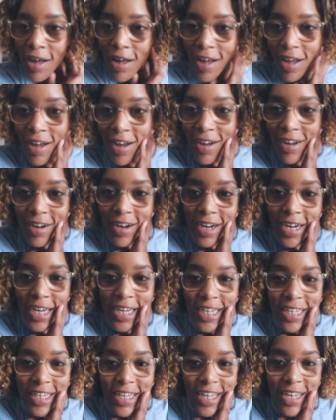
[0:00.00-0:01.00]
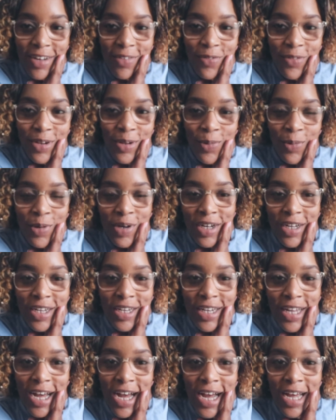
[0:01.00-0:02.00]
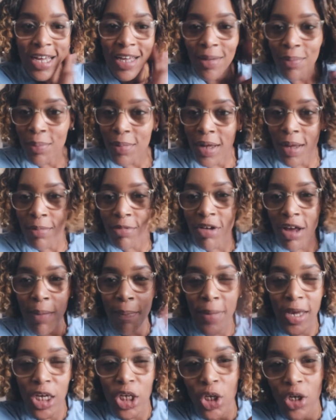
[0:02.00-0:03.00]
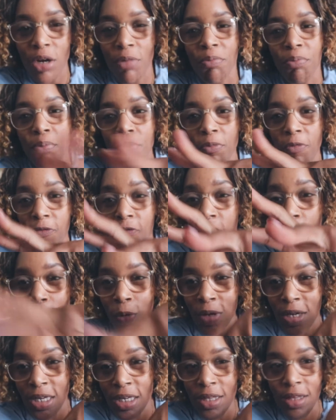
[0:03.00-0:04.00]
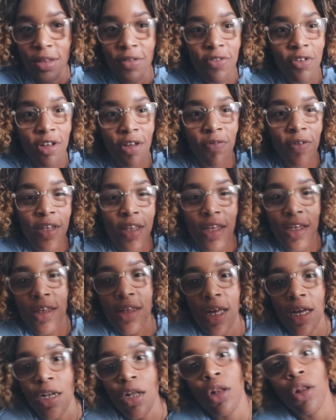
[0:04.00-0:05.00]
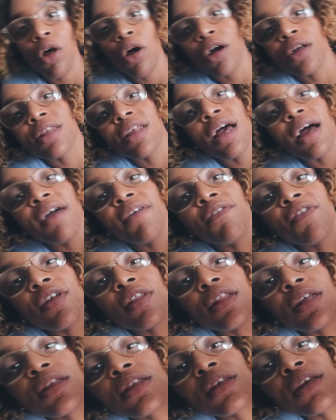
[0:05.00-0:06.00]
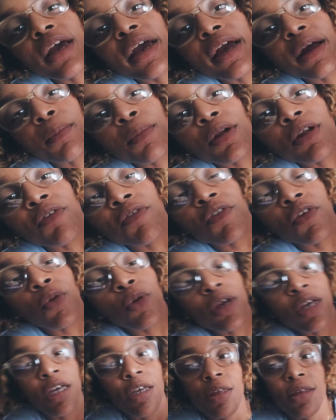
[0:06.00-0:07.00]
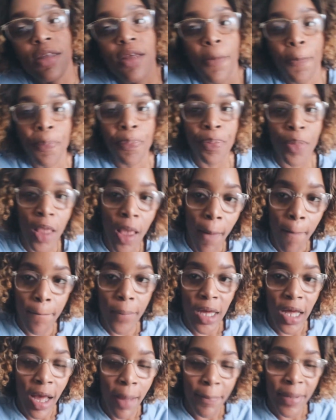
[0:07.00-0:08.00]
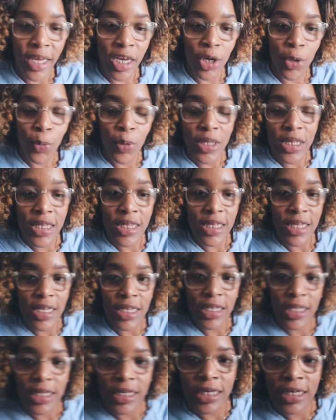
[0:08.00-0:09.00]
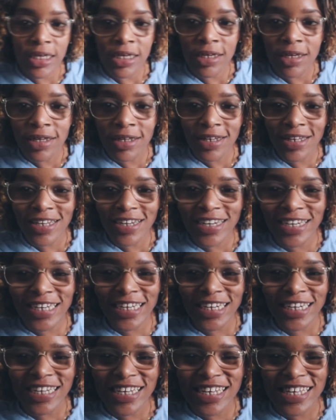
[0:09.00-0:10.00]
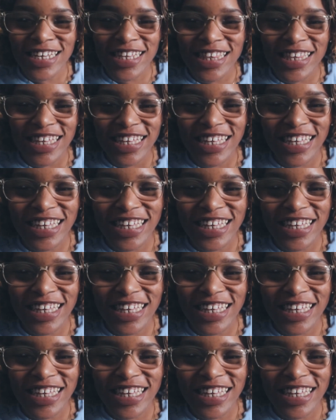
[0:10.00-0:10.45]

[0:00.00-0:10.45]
Alright everyone, I am I'm trying to make sure I'm focused. For some reason it's taking a long time for this camera to focus. But I'm here with Sydney. There she is.